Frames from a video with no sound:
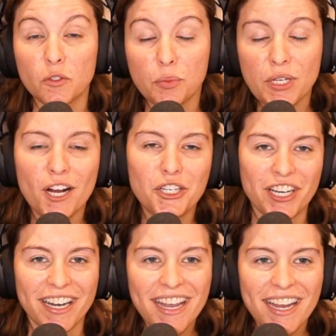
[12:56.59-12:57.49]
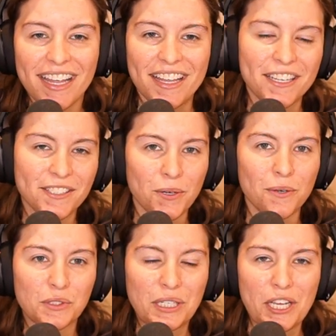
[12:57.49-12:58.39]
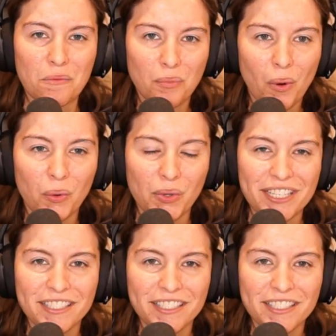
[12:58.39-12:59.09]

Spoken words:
production that is over in Poland.